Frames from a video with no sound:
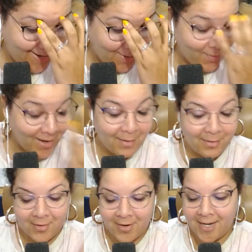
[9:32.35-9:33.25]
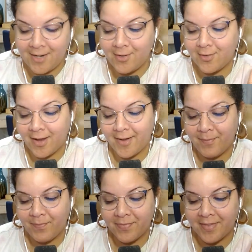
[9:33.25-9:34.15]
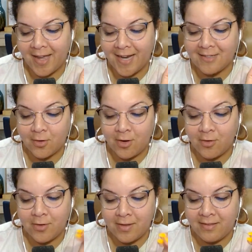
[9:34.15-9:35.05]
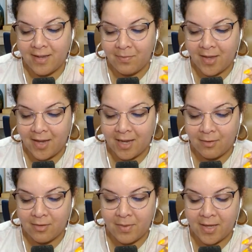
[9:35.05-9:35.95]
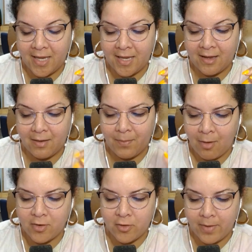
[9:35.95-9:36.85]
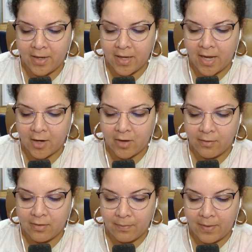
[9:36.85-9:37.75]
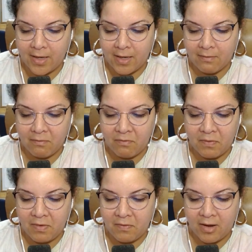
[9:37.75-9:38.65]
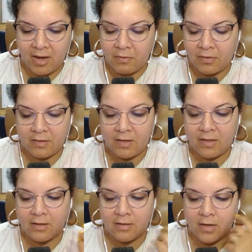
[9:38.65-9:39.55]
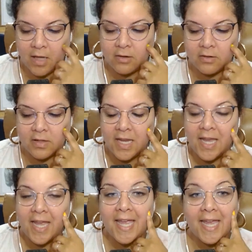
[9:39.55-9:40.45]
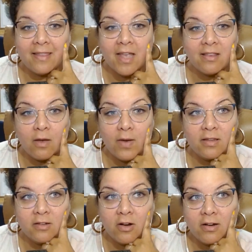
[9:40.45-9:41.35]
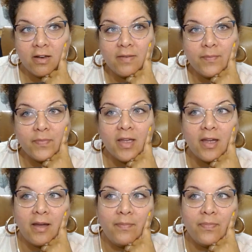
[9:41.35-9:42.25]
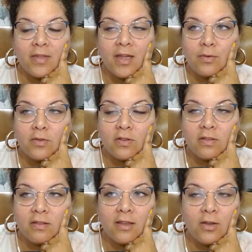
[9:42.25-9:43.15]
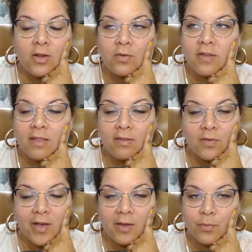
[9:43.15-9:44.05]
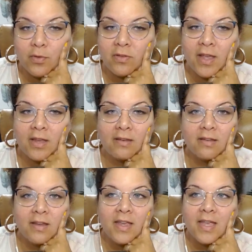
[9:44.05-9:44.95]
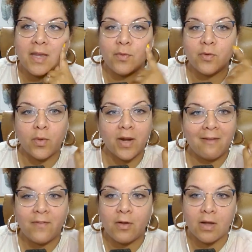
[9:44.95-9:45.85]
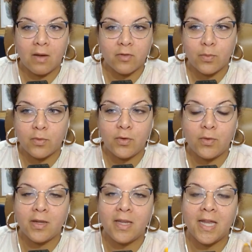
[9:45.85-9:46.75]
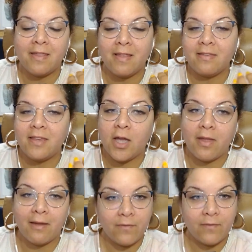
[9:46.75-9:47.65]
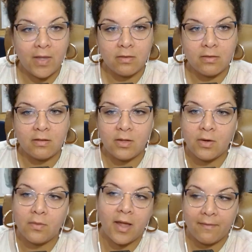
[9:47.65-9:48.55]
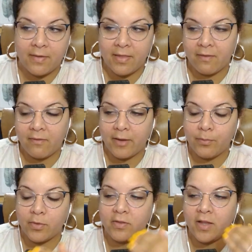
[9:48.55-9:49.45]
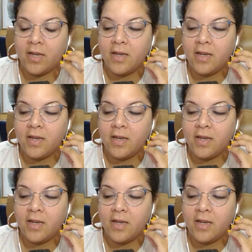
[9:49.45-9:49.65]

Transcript: When I was your age, I started doing the same thing. I was making about what you're making. Actually, I was like making $55,000 or $60,000. And that's how I started. I was just like, take this 5%. It was what I felt comfortable doing and then see how that feels, not having that 5%.